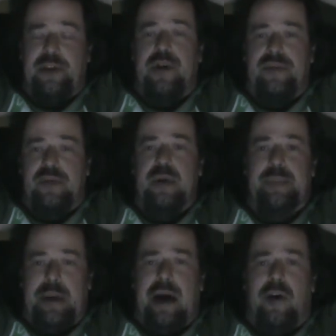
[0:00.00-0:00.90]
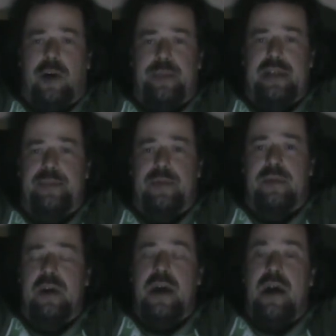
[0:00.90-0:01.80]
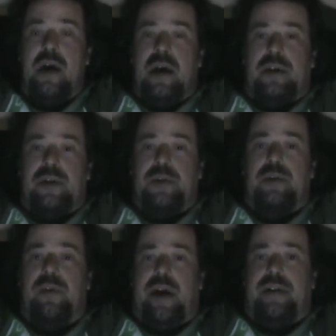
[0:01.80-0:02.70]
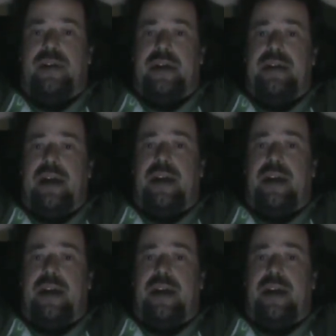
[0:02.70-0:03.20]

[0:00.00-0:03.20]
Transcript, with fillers: You have to empower people to do the right thing,